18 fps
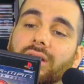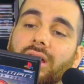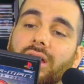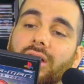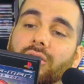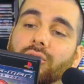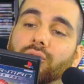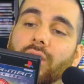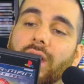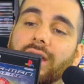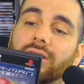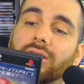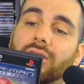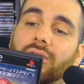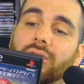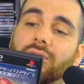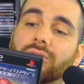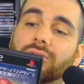uh,
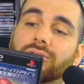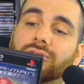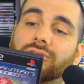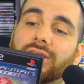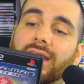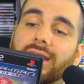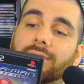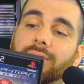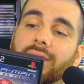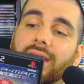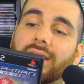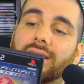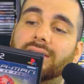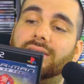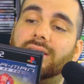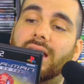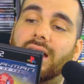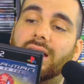Rhino, Sandman,
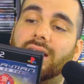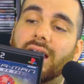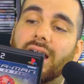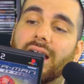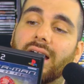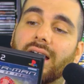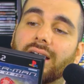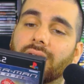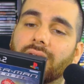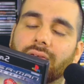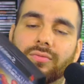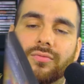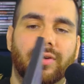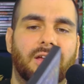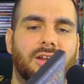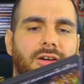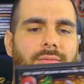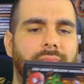Doc Ock,
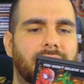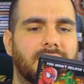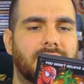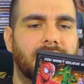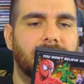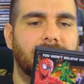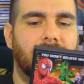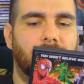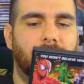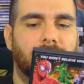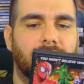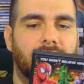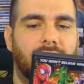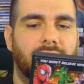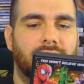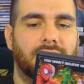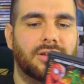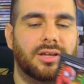Venom, and that one
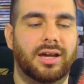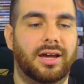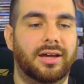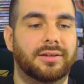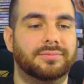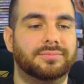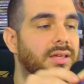Iron guy.